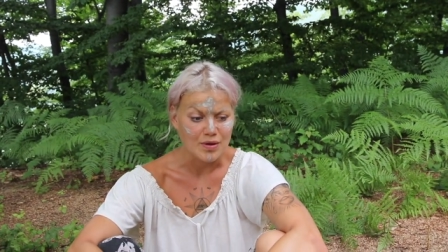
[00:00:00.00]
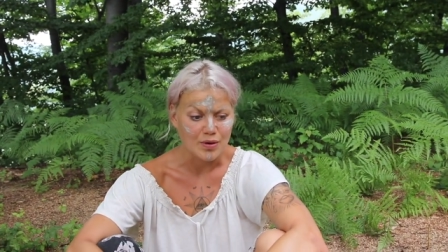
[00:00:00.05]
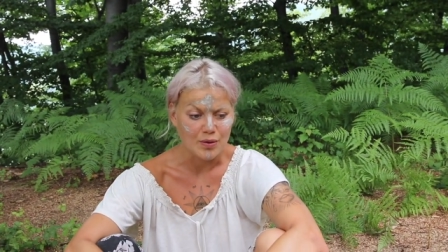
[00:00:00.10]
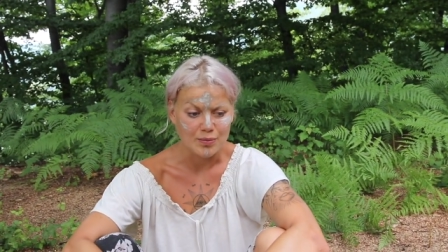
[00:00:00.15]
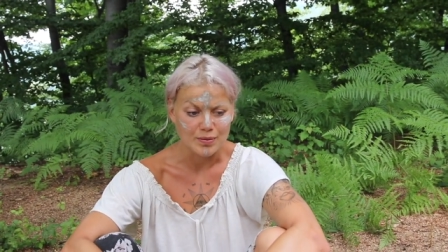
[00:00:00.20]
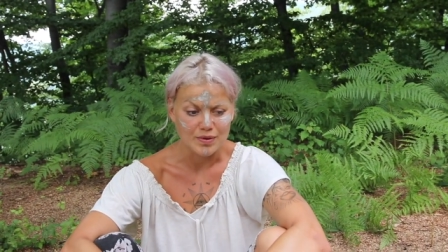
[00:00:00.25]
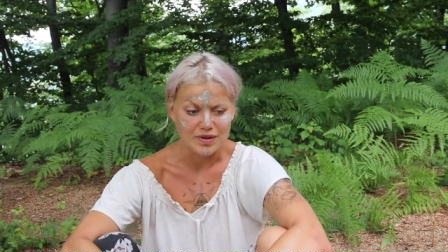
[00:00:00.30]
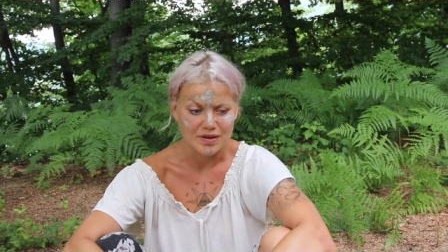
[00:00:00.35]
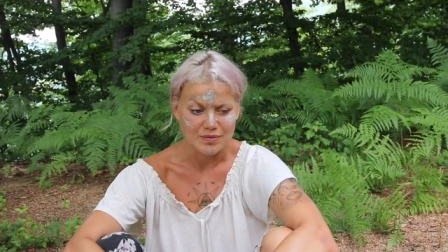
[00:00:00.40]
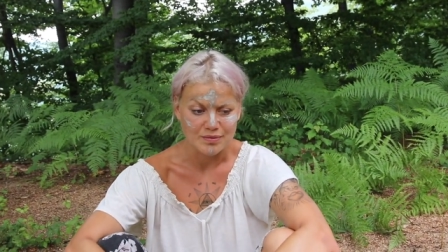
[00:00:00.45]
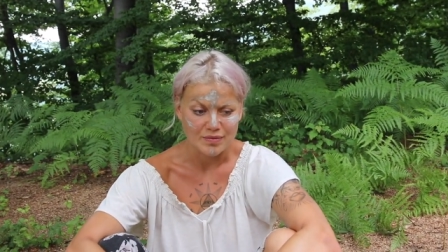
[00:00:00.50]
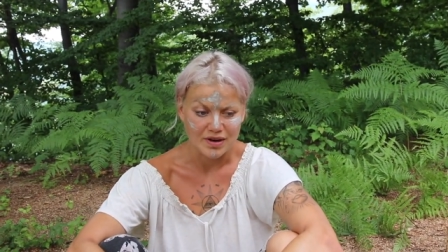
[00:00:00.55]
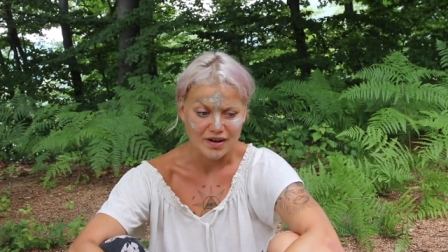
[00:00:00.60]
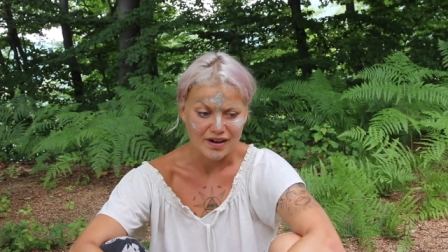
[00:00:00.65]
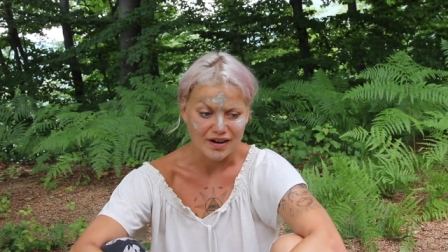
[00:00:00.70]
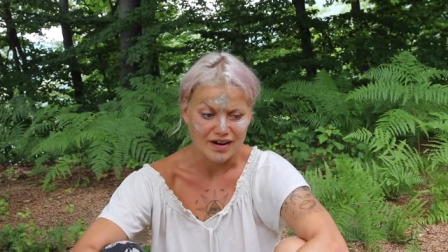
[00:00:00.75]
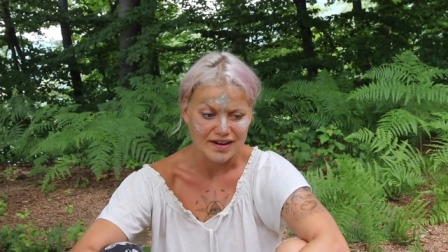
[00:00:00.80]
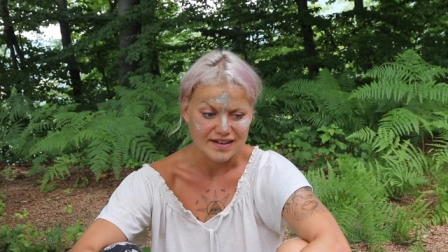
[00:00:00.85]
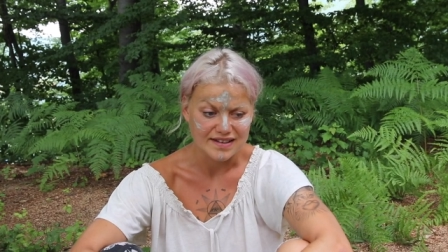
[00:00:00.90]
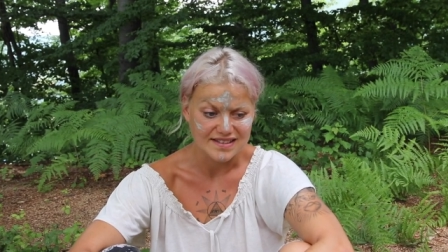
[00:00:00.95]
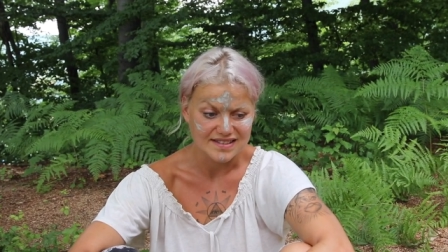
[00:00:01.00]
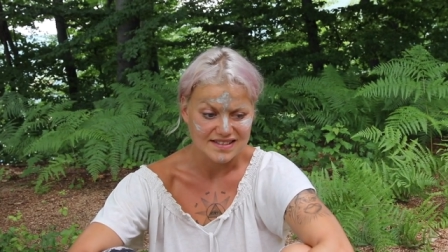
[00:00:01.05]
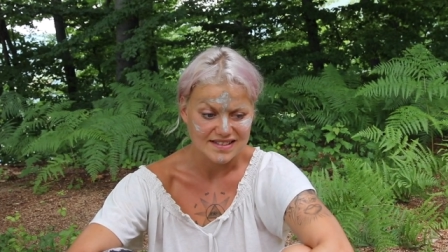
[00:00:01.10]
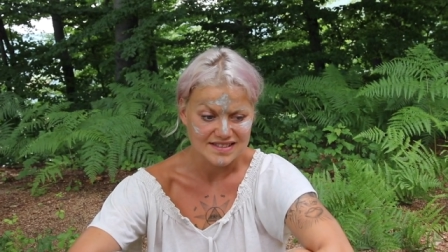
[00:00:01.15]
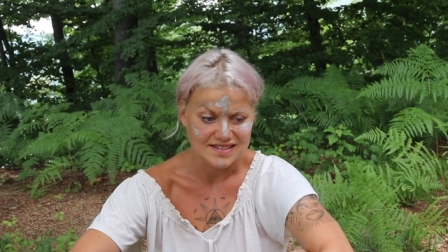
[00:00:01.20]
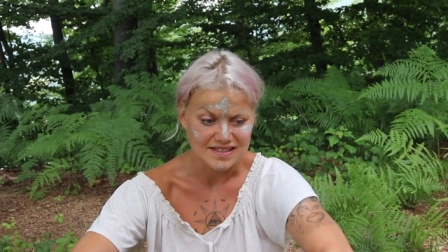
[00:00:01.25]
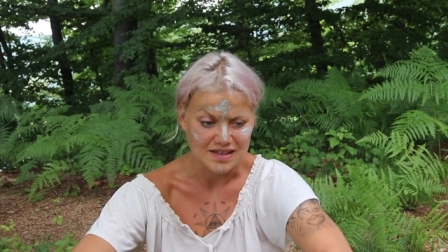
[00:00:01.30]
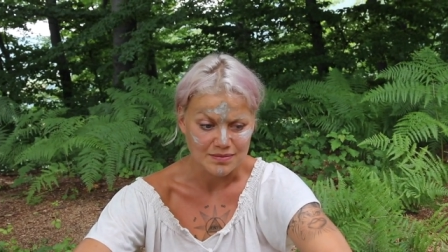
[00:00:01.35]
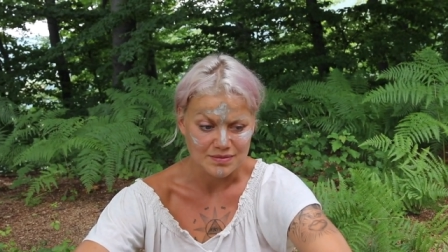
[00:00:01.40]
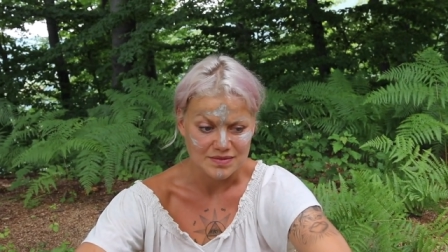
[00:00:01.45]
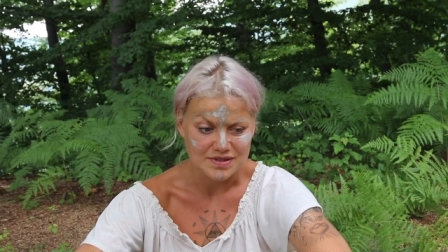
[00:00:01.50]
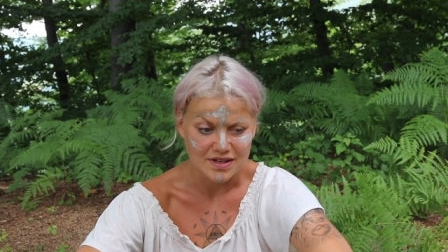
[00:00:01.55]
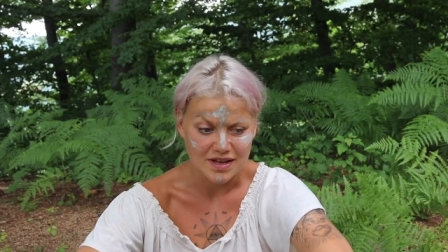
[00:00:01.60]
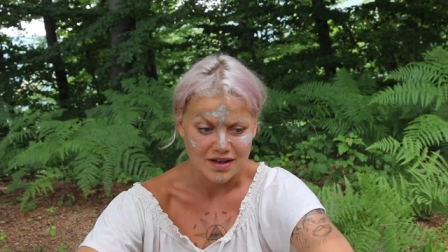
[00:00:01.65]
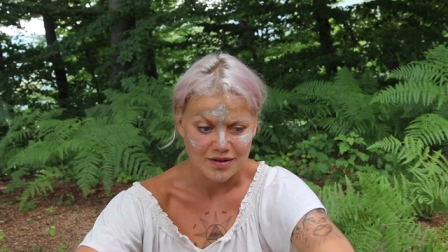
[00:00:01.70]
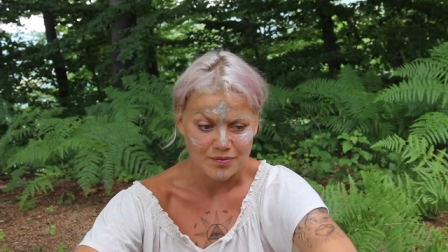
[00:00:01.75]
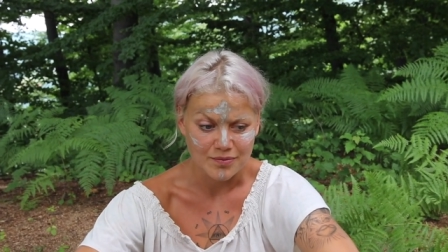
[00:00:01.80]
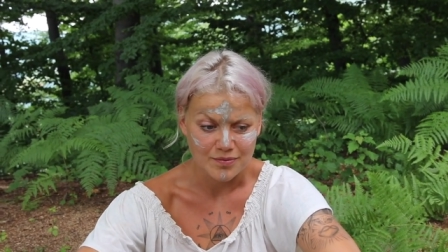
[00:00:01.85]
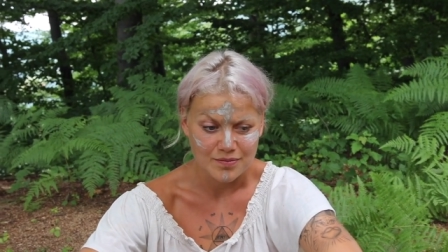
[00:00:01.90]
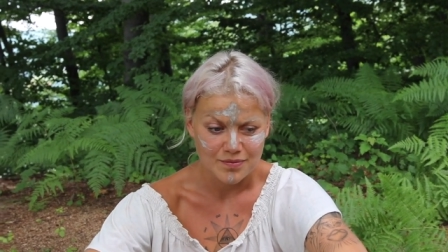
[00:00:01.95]
open in my heart at the same
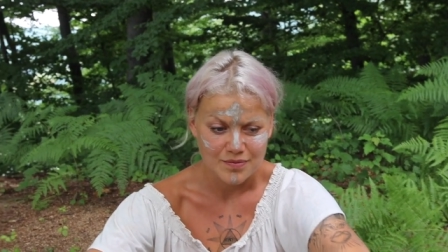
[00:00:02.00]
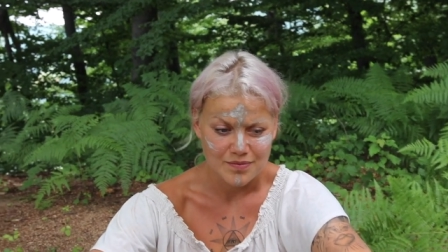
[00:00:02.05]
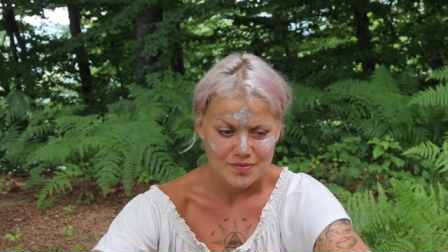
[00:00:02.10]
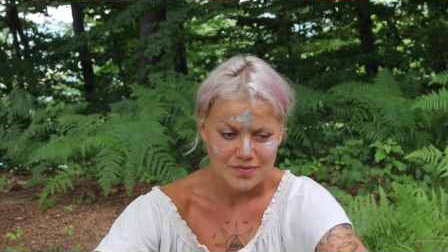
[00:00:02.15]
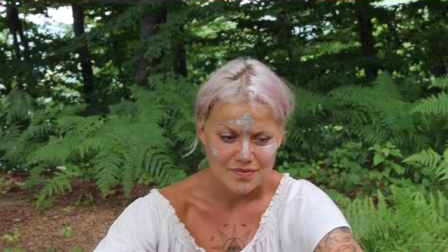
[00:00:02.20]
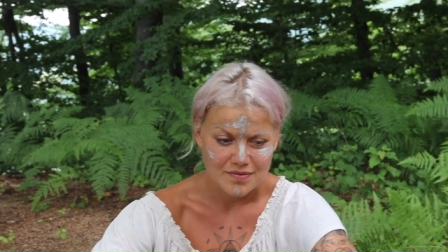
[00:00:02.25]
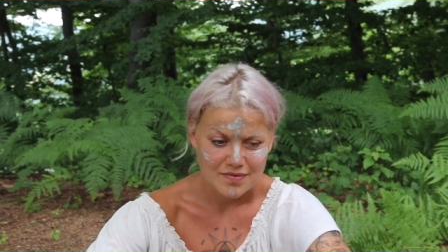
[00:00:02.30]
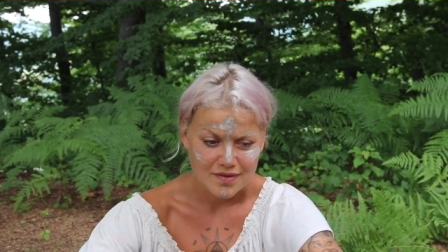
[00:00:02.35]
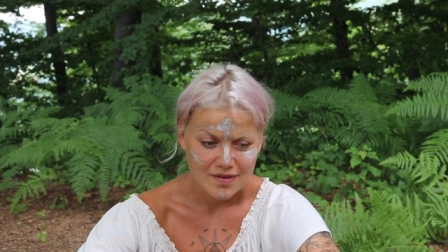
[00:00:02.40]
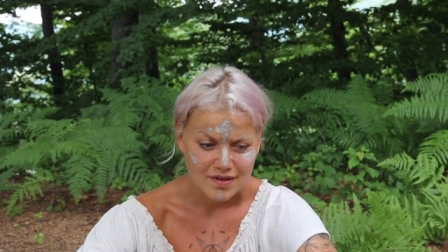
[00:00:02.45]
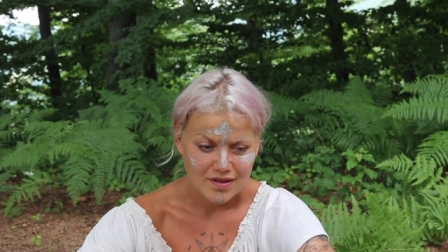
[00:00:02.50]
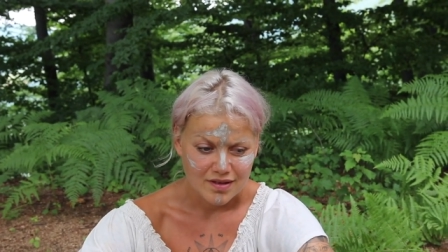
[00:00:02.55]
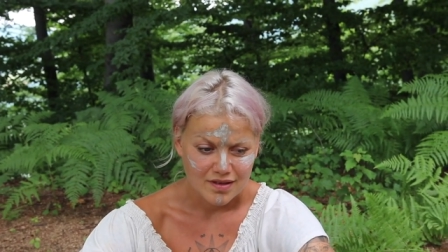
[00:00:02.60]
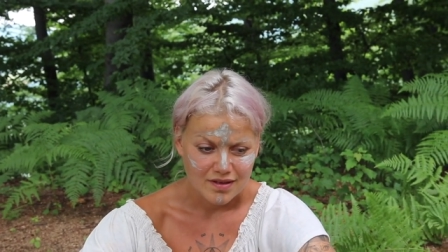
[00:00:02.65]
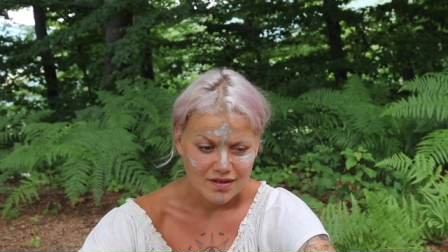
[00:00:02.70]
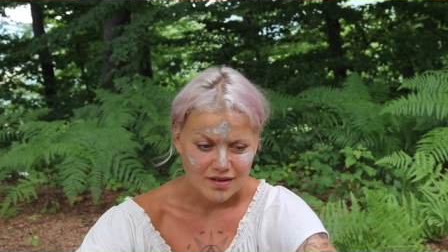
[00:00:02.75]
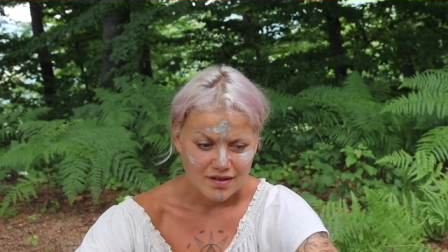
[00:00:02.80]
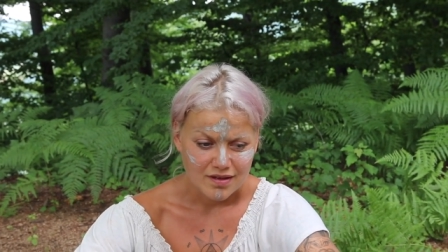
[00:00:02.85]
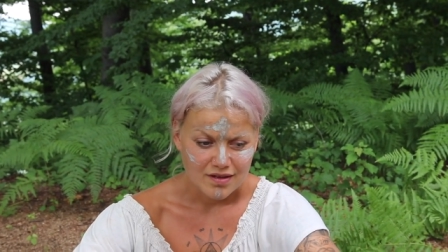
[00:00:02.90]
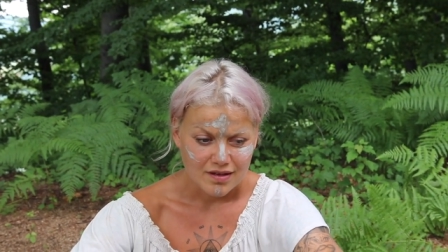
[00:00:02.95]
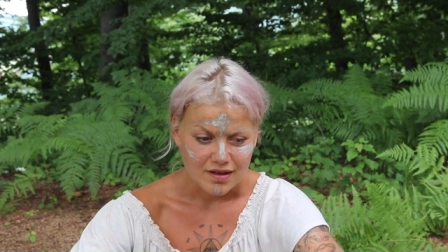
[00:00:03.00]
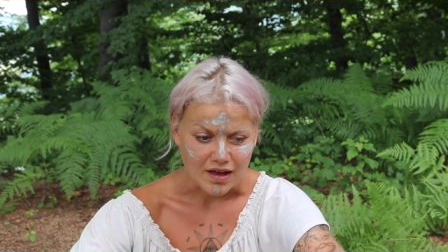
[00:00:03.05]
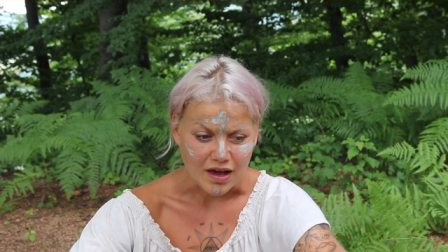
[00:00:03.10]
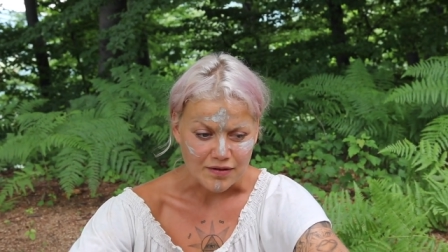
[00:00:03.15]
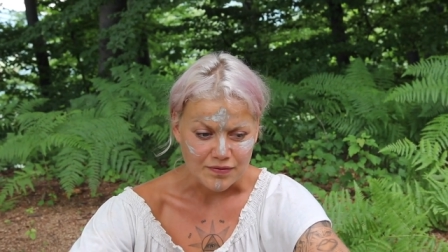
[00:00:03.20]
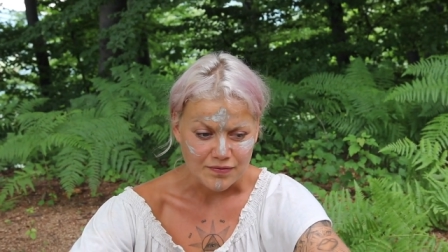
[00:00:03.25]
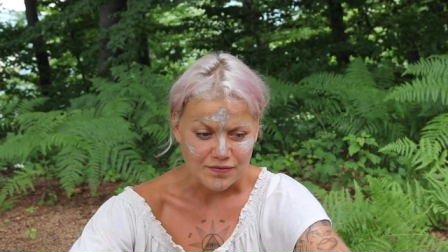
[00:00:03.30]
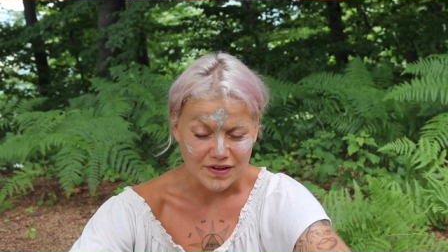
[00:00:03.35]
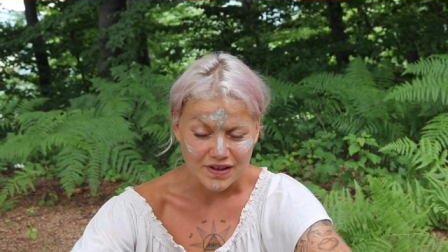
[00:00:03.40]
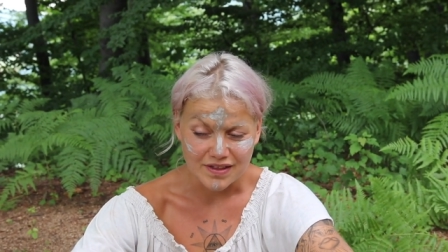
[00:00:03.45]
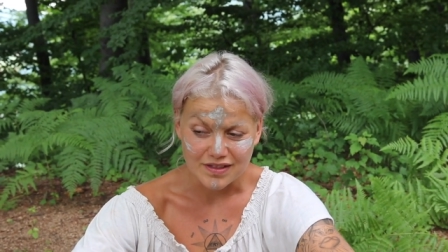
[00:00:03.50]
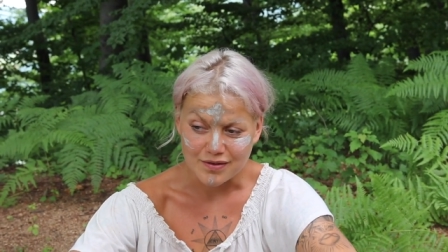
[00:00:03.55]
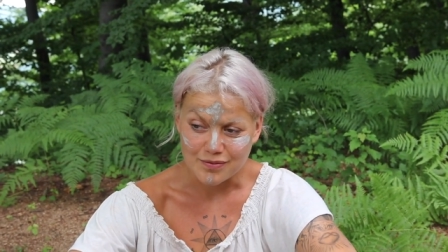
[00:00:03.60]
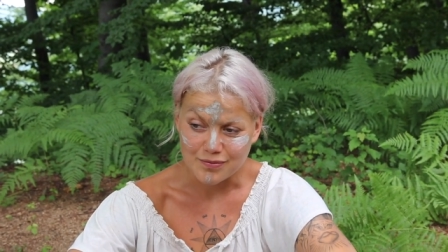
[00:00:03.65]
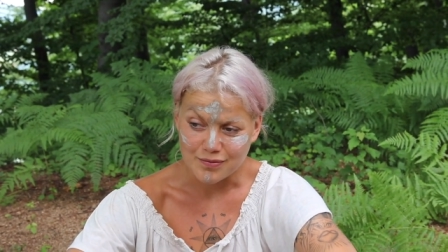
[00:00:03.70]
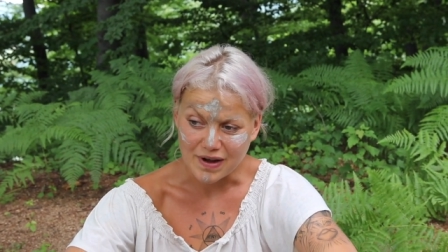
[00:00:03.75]
time. I feel the